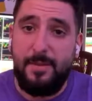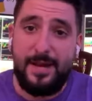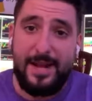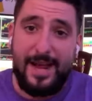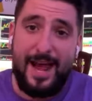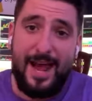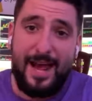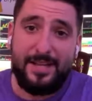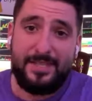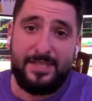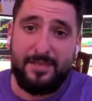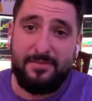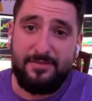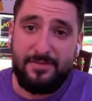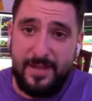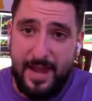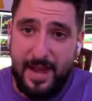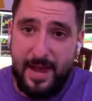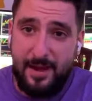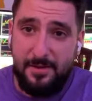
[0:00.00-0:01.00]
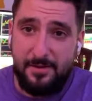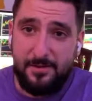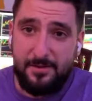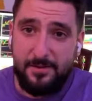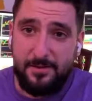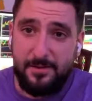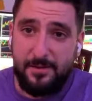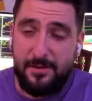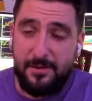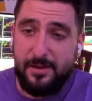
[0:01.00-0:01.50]
But as of now,
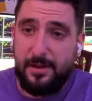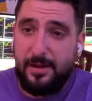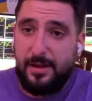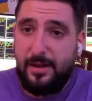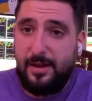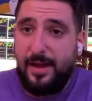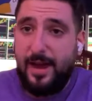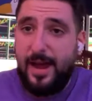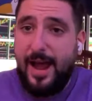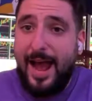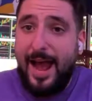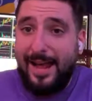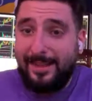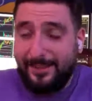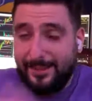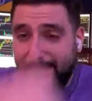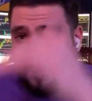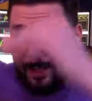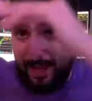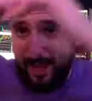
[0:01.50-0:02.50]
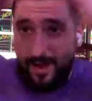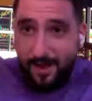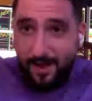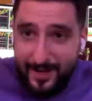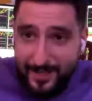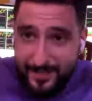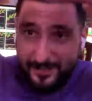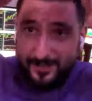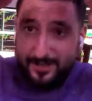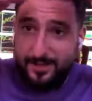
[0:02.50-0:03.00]
at the
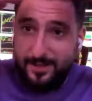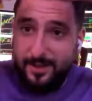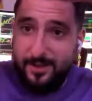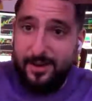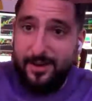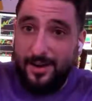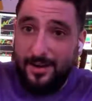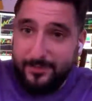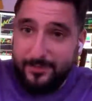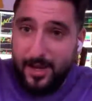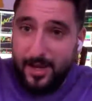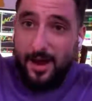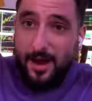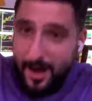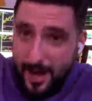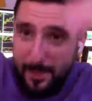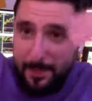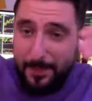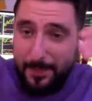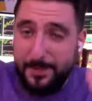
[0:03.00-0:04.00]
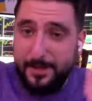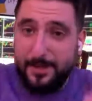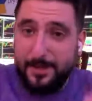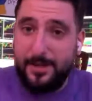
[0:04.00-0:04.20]
height of the hype,